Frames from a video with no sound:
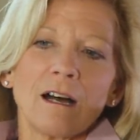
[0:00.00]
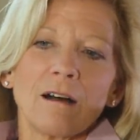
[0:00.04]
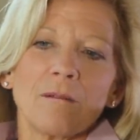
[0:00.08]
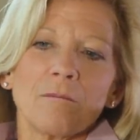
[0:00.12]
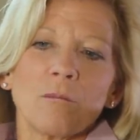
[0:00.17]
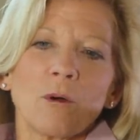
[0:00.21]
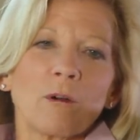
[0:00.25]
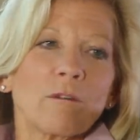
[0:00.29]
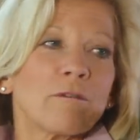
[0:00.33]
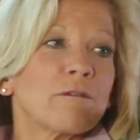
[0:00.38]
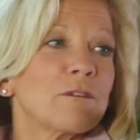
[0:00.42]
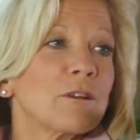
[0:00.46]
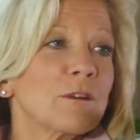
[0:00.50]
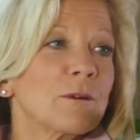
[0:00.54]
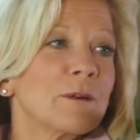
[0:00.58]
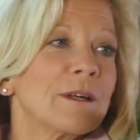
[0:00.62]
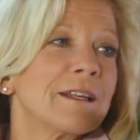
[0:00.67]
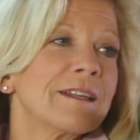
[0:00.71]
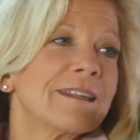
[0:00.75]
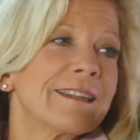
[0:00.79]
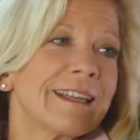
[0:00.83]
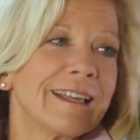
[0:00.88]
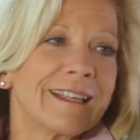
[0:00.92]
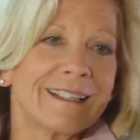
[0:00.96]
more
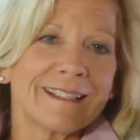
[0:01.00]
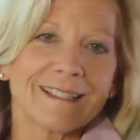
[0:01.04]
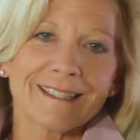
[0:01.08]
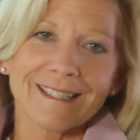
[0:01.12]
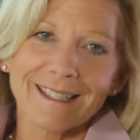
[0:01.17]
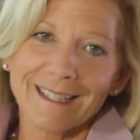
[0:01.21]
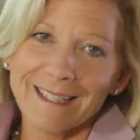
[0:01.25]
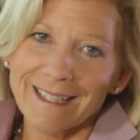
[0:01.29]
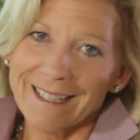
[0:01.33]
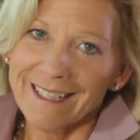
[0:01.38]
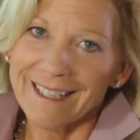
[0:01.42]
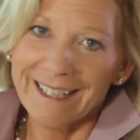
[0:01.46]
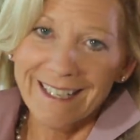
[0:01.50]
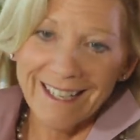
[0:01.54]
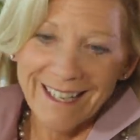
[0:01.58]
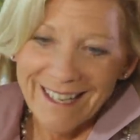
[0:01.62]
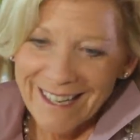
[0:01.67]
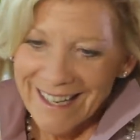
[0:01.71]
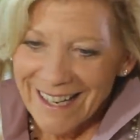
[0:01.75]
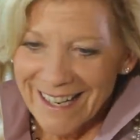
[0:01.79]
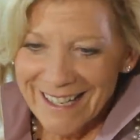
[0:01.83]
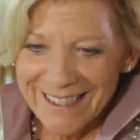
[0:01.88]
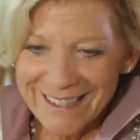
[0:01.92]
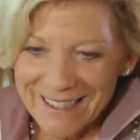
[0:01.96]
fluid than sitting
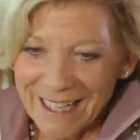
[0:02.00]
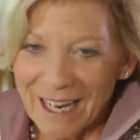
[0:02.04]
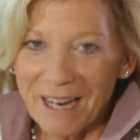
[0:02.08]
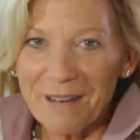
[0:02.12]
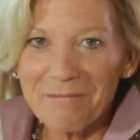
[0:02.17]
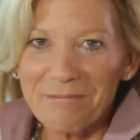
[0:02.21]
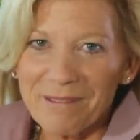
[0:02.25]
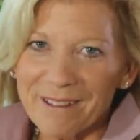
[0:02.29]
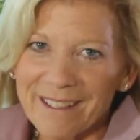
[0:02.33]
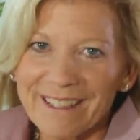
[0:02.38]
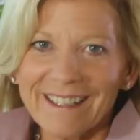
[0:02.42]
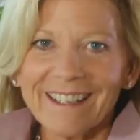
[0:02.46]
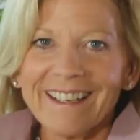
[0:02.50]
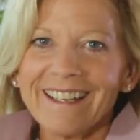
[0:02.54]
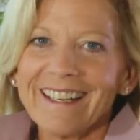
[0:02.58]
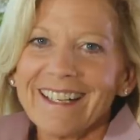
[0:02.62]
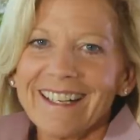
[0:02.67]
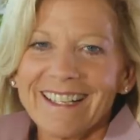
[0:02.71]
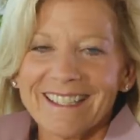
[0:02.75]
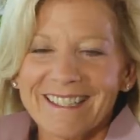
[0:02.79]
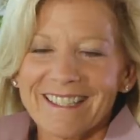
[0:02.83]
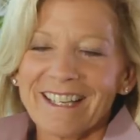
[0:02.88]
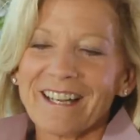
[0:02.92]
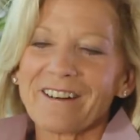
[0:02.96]
and typing,
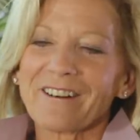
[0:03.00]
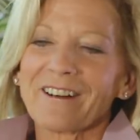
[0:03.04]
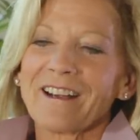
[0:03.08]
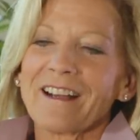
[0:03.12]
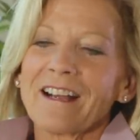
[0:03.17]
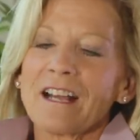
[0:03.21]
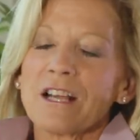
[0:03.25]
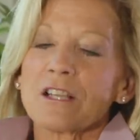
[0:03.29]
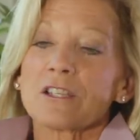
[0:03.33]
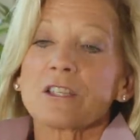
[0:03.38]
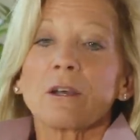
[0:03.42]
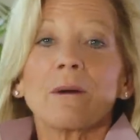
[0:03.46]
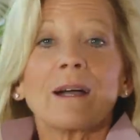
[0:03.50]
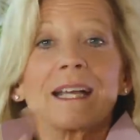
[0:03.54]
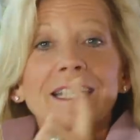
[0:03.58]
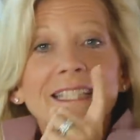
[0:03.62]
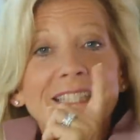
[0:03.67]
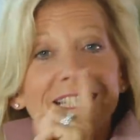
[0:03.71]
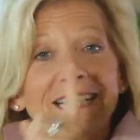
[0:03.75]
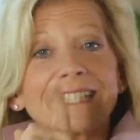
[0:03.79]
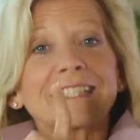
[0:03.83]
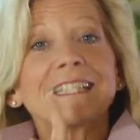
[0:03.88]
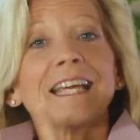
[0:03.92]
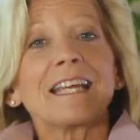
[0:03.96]
etc. So I
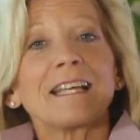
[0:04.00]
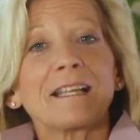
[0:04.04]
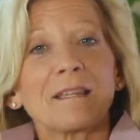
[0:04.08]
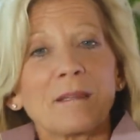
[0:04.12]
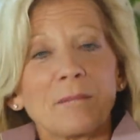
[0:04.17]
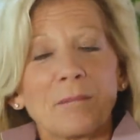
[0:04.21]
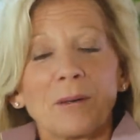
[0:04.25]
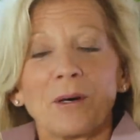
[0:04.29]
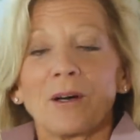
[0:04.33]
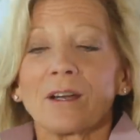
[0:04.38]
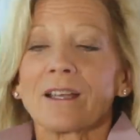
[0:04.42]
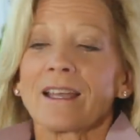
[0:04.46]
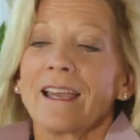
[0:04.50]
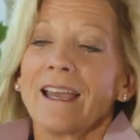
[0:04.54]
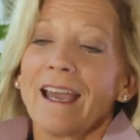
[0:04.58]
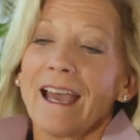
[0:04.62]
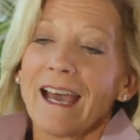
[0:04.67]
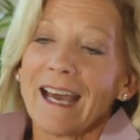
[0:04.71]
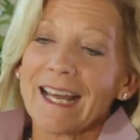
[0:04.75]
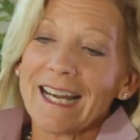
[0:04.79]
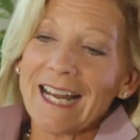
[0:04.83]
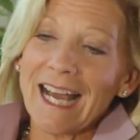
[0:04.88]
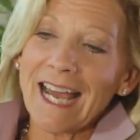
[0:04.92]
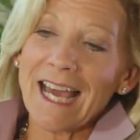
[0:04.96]
dictated the book,
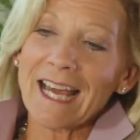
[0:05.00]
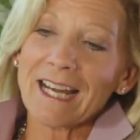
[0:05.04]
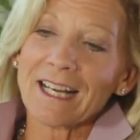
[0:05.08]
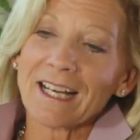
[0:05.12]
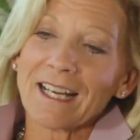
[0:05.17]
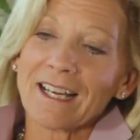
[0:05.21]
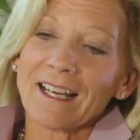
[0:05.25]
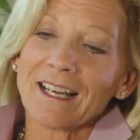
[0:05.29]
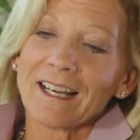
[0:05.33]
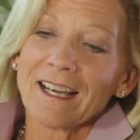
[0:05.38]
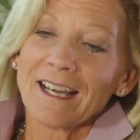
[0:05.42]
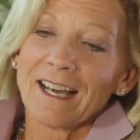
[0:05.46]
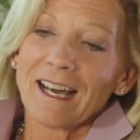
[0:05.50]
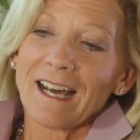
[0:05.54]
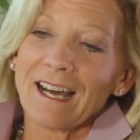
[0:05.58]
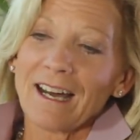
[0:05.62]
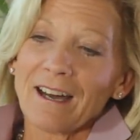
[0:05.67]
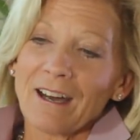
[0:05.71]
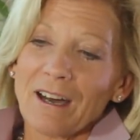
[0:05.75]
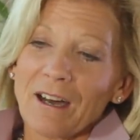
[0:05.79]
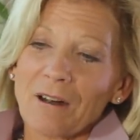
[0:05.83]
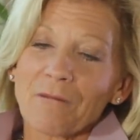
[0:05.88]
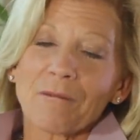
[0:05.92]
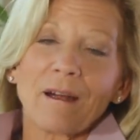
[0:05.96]
and I had
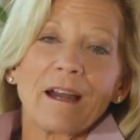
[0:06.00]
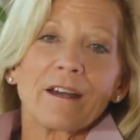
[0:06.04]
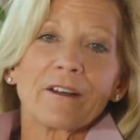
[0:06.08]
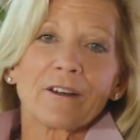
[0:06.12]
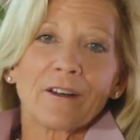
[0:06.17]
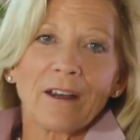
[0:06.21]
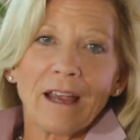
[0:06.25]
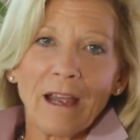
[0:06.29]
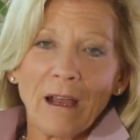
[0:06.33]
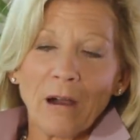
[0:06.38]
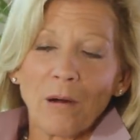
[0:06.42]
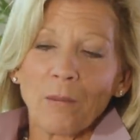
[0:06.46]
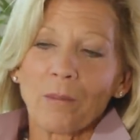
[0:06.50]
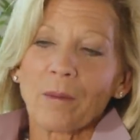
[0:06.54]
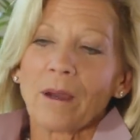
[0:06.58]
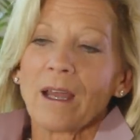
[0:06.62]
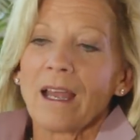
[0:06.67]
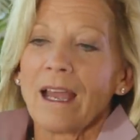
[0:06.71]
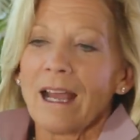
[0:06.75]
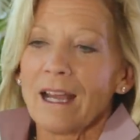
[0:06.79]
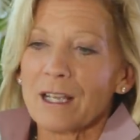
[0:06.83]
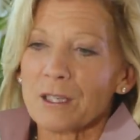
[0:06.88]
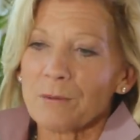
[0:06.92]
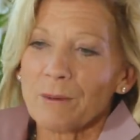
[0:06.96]
a writer help
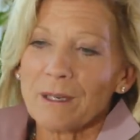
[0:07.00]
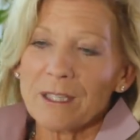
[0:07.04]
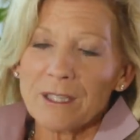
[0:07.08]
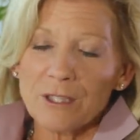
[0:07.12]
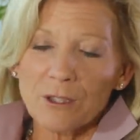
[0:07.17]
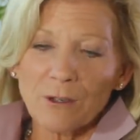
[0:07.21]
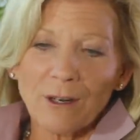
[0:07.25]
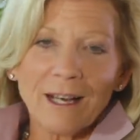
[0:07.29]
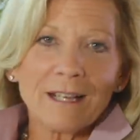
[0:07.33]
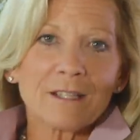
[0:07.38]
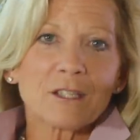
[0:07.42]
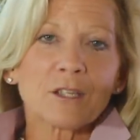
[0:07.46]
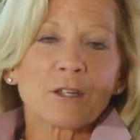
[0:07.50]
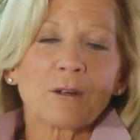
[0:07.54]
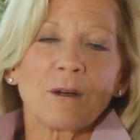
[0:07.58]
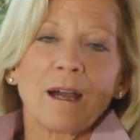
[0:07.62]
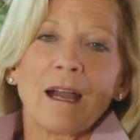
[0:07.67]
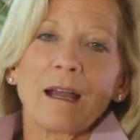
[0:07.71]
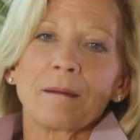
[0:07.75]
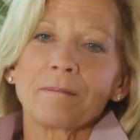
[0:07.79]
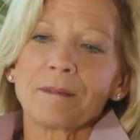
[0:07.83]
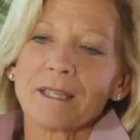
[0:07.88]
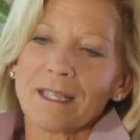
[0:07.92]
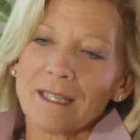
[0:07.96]
as we
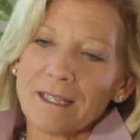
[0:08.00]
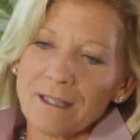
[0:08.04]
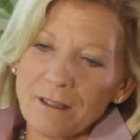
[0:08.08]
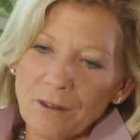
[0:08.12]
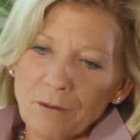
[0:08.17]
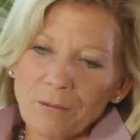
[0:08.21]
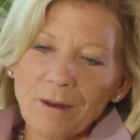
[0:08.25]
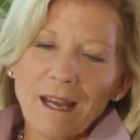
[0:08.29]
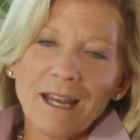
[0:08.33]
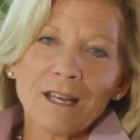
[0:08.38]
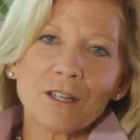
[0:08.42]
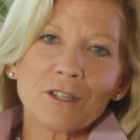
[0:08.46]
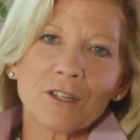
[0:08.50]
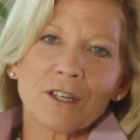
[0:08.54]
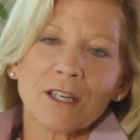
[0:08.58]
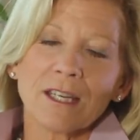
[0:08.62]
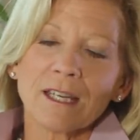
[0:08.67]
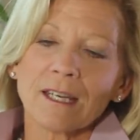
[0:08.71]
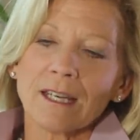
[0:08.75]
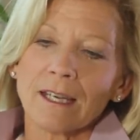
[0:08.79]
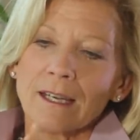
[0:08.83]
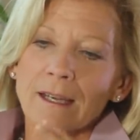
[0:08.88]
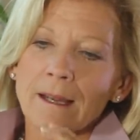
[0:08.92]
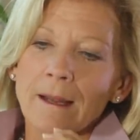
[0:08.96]
transcribed it and arranged
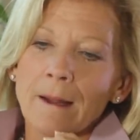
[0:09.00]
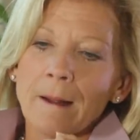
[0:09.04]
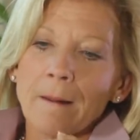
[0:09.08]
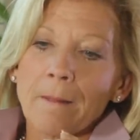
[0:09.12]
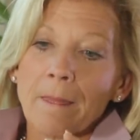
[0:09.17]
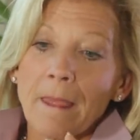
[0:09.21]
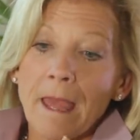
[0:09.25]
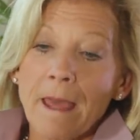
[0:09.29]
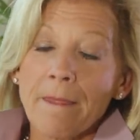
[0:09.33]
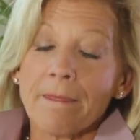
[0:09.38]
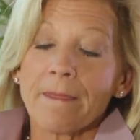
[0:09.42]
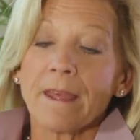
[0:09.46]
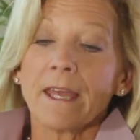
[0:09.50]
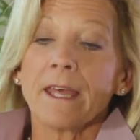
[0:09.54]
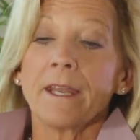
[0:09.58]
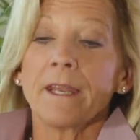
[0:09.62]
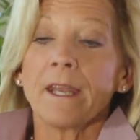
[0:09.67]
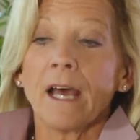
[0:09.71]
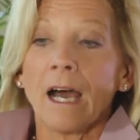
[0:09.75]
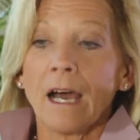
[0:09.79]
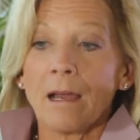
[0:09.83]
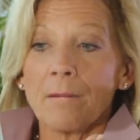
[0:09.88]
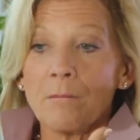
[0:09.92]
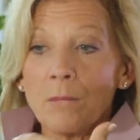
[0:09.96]
it, and
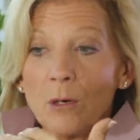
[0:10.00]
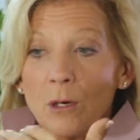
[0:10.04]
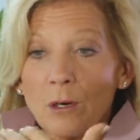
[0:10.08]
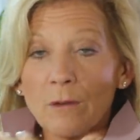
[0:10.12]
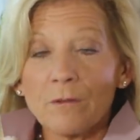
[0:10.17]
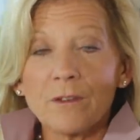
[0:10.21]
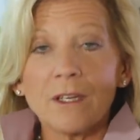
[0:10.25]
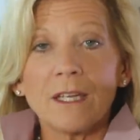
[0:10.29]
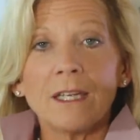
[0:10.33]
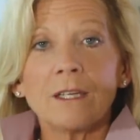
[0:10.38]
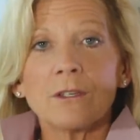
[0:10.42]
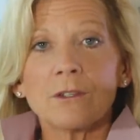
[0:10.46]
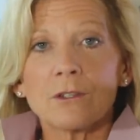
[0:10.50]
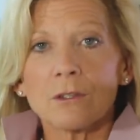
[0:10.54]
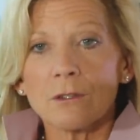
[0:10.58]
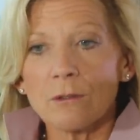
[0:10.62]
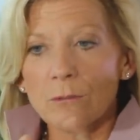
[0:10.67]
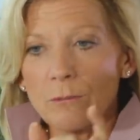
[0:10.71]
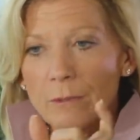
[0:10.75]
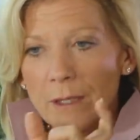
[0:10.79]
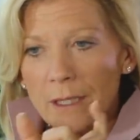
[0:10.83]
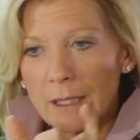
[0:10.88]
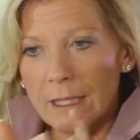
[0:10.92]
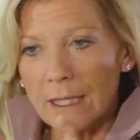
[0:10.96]
then I moved into
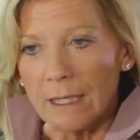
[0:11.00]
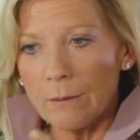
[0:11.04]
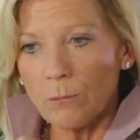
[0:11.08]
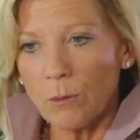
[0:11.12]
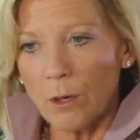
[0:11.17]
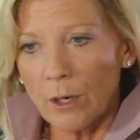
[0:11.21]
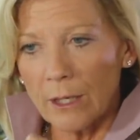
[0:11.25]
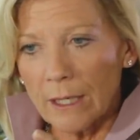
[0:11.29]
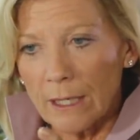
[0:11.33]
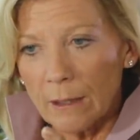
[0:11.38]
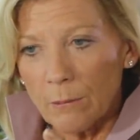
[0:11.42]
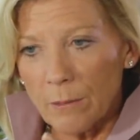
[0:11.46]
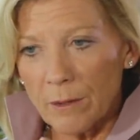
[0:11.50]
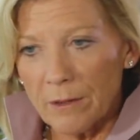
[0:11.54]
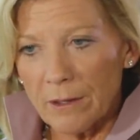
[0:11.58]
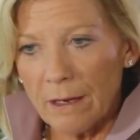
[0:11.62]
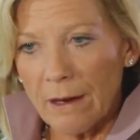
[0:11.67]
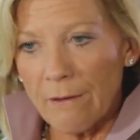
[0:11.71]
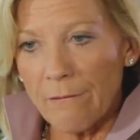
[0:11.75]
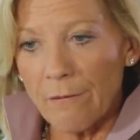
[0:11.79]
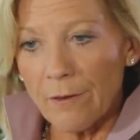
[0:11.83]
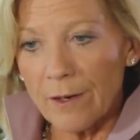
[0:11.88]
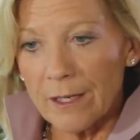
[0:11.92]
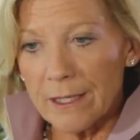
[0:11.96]
really working with
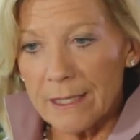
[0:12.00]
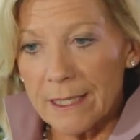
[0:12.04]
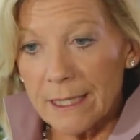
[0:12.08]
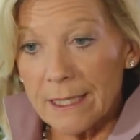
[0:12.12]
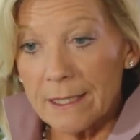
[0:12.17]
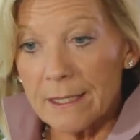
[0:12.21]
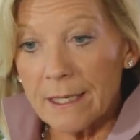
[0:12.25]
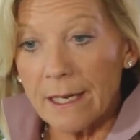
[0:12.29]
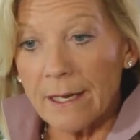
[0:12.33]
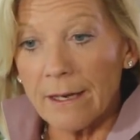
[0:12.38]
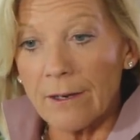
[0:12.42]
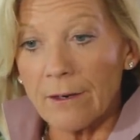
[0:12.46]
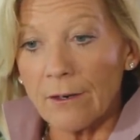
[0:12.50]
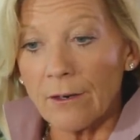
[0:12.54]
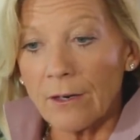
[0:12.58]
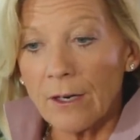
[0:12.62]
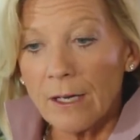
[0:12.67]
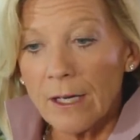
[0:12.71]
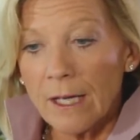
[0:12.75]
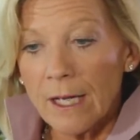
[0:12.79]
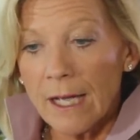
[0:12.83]
every detail.